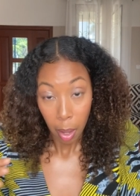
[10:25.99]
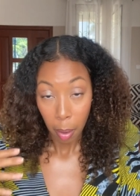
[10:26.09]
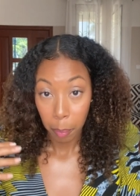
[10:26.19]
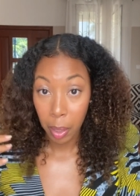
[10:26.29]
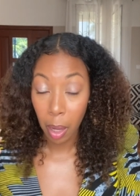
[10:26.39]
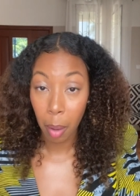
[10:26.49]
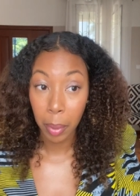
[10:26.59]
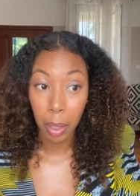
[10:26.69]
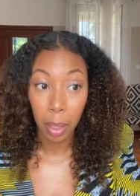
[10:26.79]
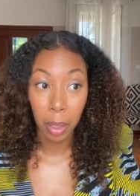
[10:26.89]

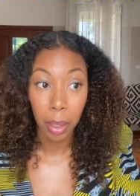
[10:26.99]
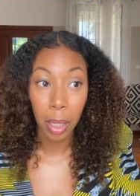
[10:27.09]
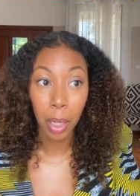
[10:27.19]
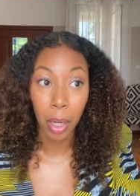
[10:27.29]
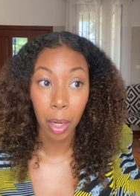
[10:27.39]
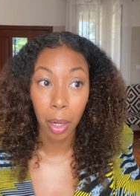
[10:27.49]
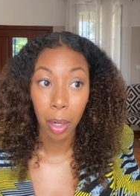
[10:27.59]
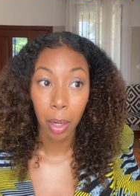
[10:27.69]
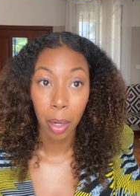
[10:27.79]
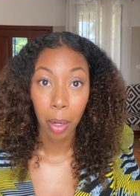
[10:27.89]
becoming clearer
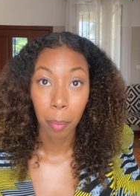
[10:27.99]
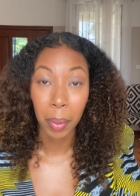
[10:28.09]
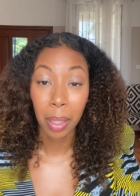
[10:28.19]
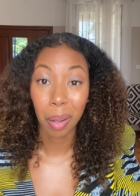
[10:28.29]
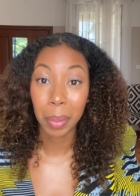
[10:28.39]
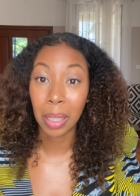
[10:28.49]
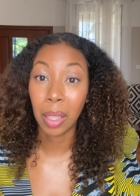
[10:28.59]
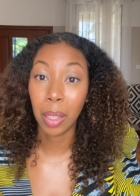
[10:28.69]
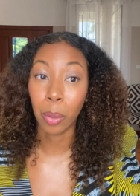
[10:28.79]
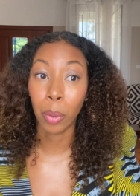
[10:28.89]

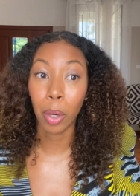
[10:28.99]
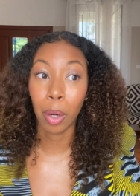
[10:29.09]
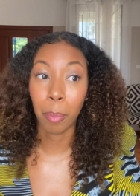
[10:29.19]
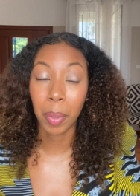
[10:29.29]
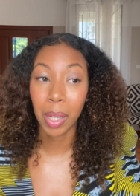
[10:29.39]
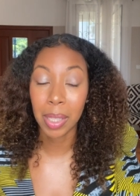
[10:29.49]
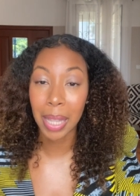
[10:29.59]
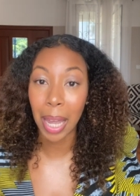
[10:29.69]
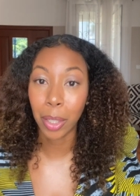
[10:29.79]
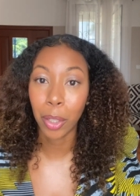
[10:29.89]
because
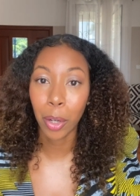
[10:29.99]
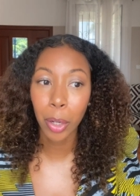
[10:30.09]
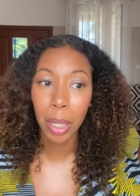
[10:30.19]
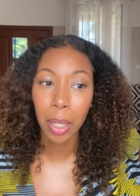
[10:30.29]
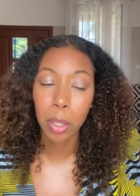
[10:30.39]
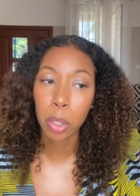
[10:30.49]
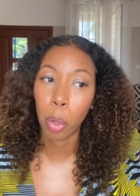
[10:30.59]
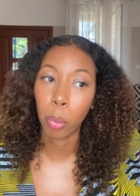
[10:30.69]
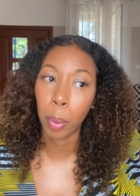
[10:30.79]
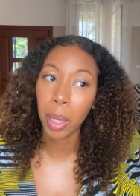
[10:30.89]
that yearning is
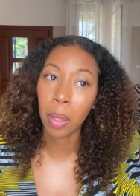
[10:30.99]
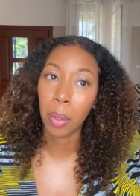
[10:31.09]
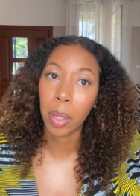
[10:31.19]
so real.